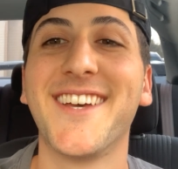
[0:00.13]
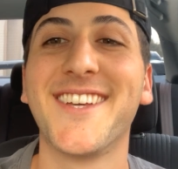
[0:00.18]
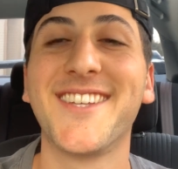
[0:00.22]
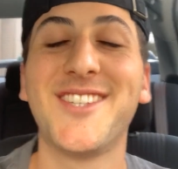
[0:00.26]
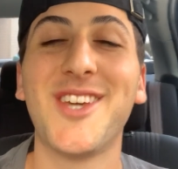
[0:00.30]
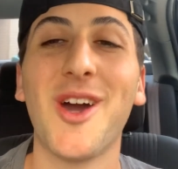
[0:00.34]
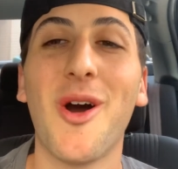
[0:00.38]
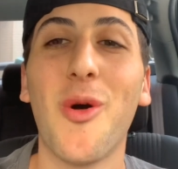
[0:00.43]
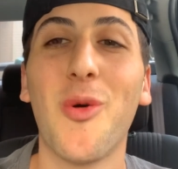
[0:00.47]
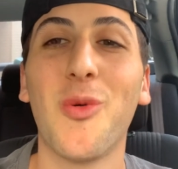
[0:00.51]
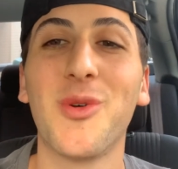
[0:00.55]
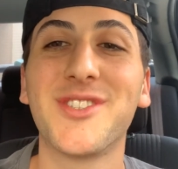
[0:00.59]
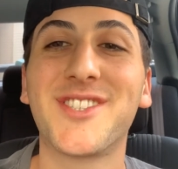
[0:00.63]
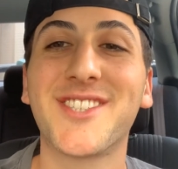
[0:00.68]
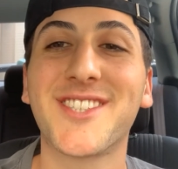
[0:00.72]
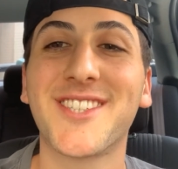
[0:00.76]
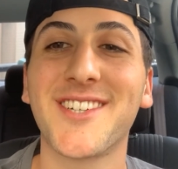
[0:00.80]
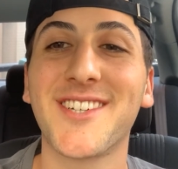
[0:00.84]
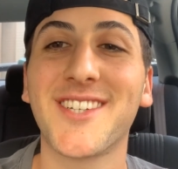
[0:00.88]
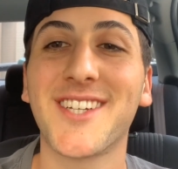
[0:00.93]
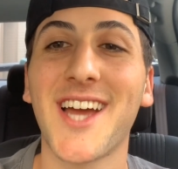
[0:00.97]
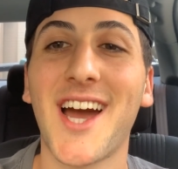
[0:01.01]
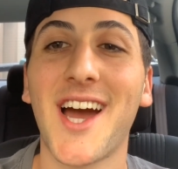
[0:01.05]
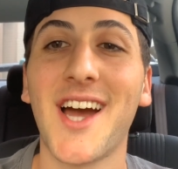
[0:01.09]
Yo, what's
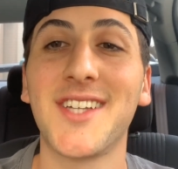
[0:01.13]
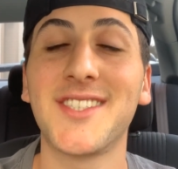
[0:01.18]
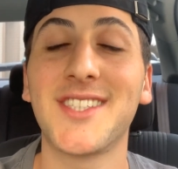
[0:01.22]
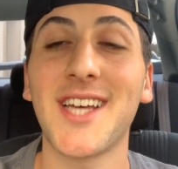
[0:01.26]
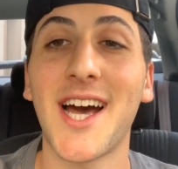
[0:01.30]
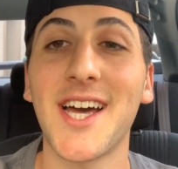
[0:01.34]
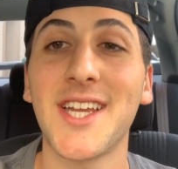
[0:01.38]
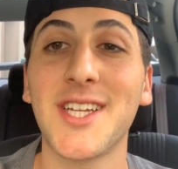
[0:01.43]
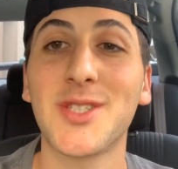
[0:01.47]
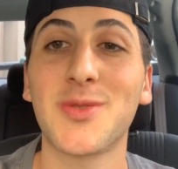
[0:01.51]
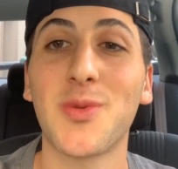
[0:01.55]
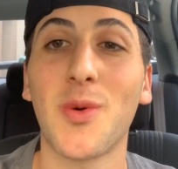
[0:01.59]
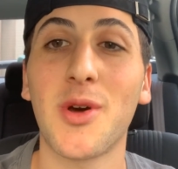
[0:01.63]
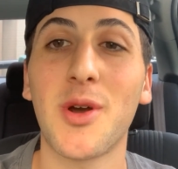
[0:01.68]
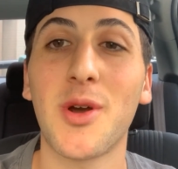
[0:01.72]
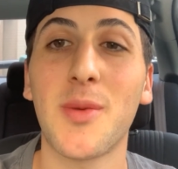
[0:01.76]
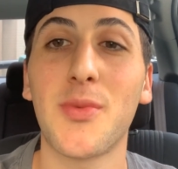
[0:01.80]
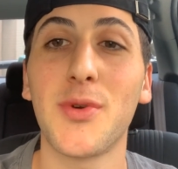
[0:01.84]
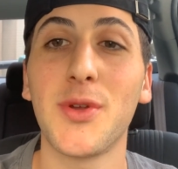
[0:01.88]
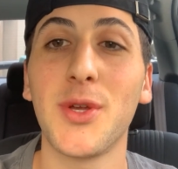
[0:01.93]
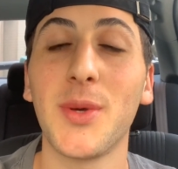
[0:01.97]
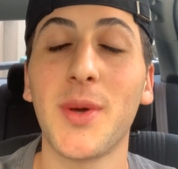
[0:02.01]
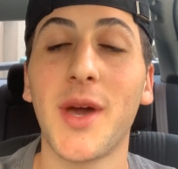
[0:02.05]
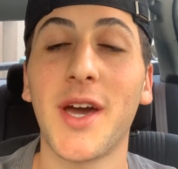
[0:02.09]
good, guys? I just want to
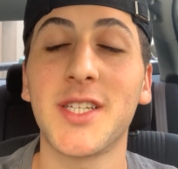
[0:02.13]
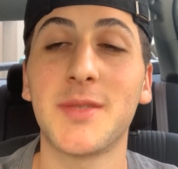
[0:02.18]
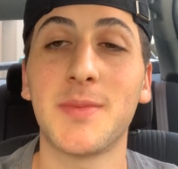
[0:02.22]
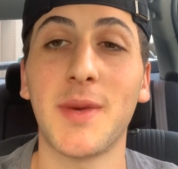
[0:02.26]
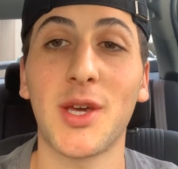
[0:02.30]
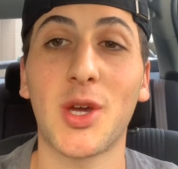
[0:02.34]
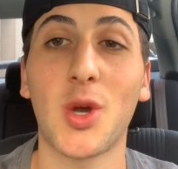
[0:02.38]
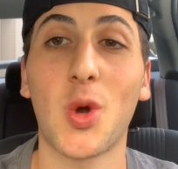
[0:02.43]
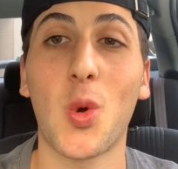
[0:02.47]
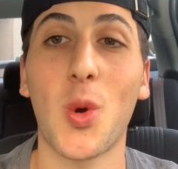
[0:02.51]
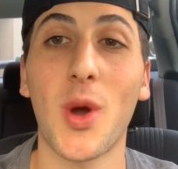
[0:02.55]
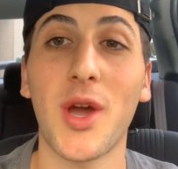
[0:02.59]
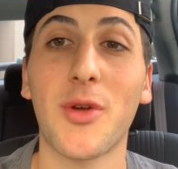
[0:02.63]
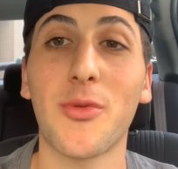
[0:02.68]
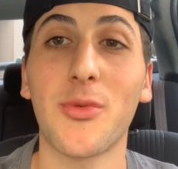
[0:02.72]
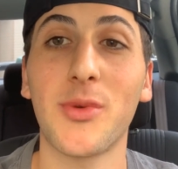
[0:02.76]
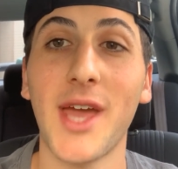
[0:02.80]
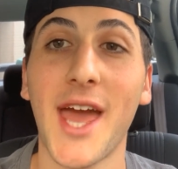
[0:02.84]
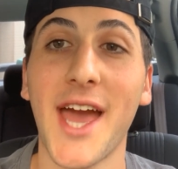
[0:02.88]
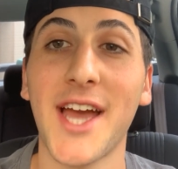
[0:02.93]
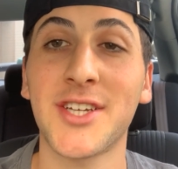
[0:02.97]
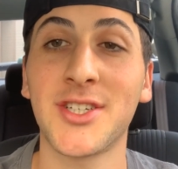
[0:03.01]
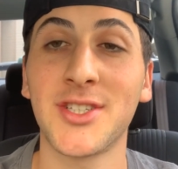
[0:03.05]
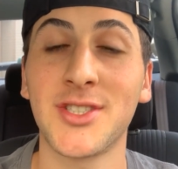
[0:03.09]
bring you guys my quick
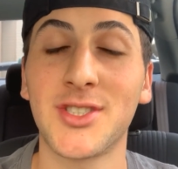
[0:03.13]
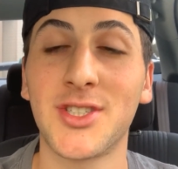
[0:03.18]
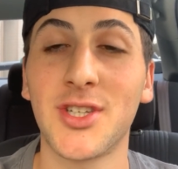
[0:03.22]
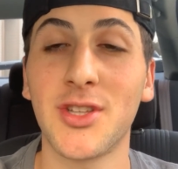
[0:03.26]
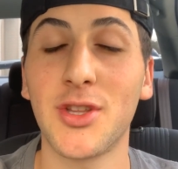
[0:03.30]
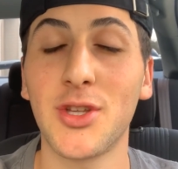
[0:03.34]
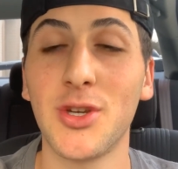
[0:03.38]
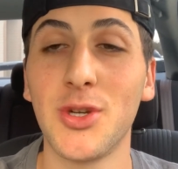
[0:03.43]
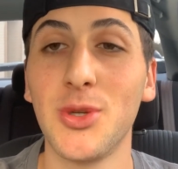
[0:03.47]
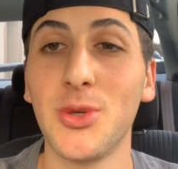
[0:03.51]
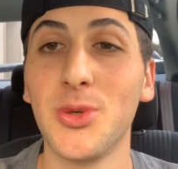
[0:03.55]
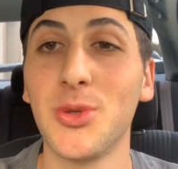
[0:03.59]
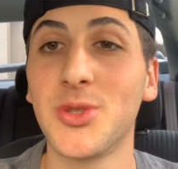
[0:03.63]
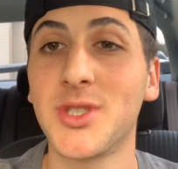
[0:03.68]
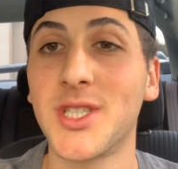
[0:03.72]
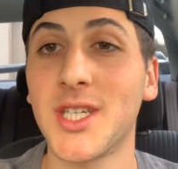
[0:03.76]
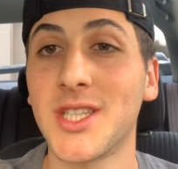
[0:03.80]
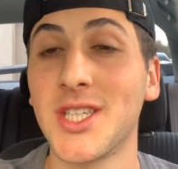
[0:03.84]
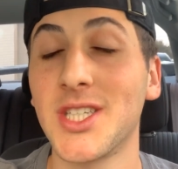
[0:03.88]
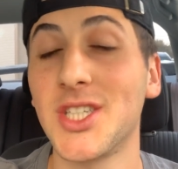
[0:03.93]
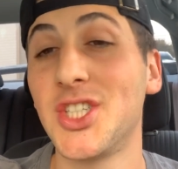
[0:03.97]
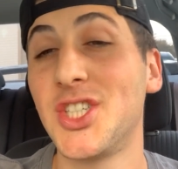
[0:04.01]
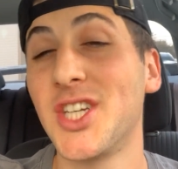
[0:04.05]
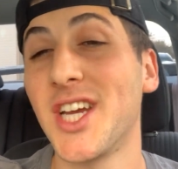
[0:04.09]
reaction to the news that the
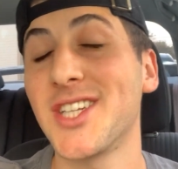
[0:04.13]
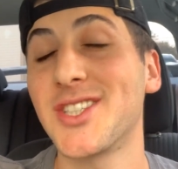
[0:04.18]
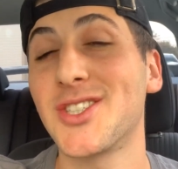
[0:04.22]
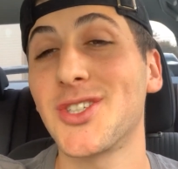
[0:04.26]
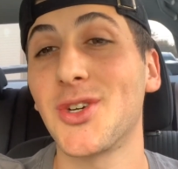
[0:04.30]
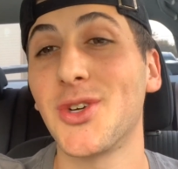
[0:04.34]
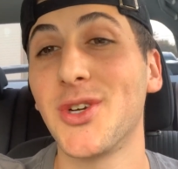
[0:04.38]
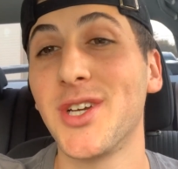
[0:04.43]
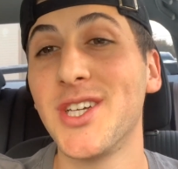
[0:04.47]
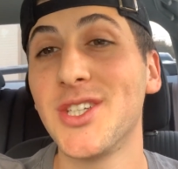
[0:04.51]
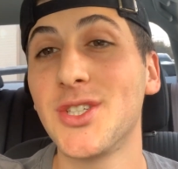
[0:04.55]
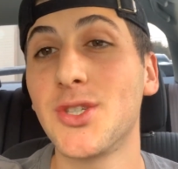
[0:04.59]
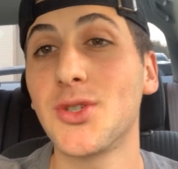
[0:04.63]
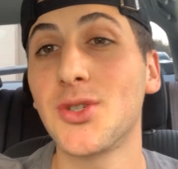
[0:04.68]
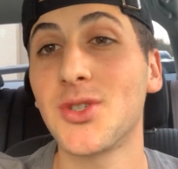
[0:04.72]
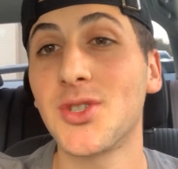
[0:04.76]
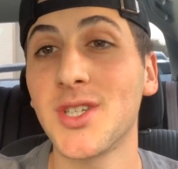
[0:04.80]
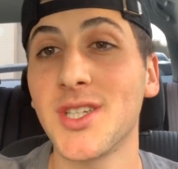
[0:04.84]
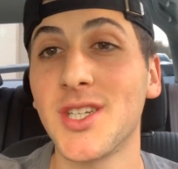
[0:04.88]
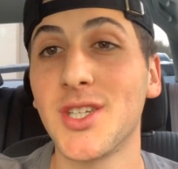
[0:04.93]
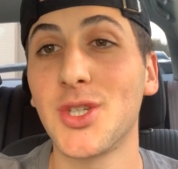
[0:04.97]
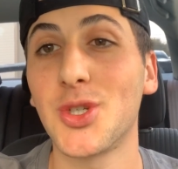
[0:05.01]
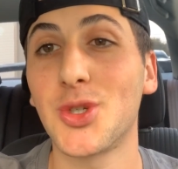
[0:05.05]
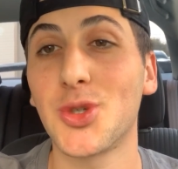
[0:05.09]
Jets are
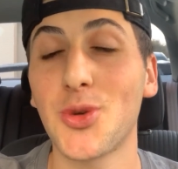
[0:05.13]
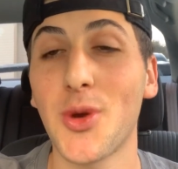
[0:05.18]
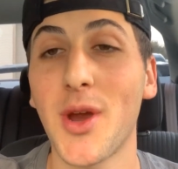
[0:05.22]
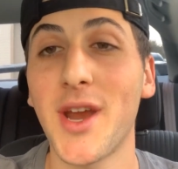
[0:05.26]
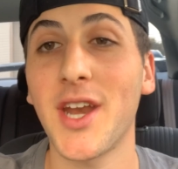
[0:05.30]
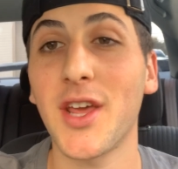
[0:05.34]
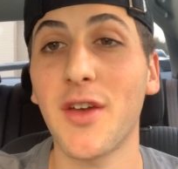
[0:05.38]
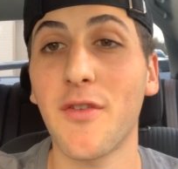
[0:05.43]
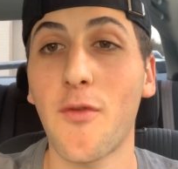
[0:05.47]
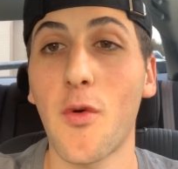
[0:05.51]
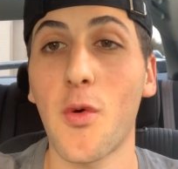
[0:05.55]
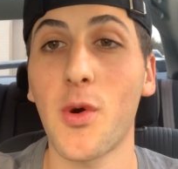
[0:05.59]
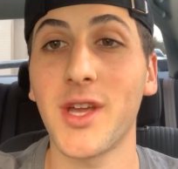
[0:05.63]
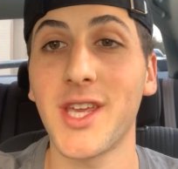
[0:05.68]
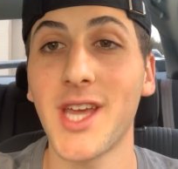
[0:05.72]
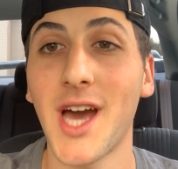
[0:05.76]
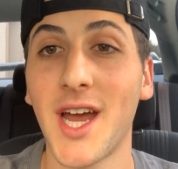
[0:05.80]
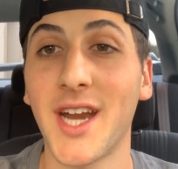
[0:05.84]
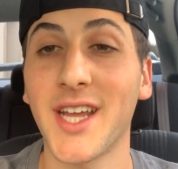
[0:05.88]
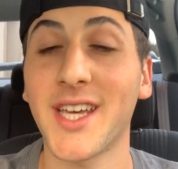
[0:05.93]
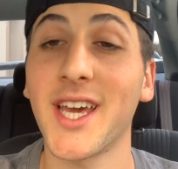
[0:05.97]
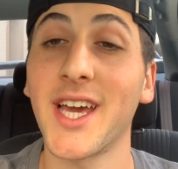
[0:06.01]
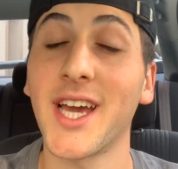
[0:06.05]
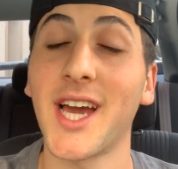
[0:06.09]
interested in trading for
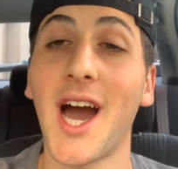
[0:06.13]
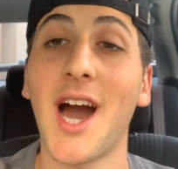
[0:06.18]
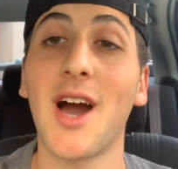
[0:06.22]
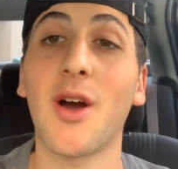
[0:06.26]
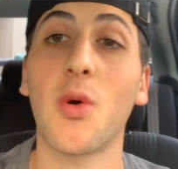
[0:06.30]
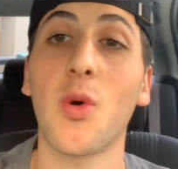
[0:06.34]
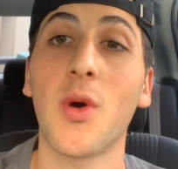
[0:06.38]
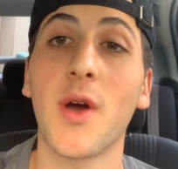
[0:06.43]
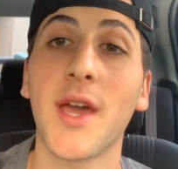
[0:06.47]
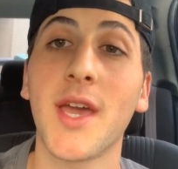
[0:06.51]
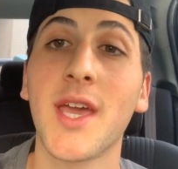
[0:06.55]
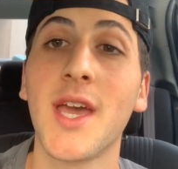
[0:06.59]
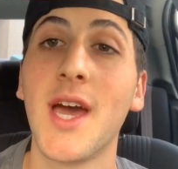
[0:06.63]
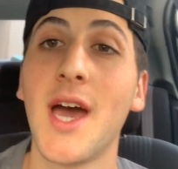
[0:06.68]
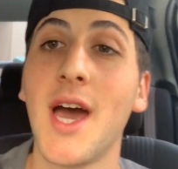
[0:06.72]
Yannick Ngakoue.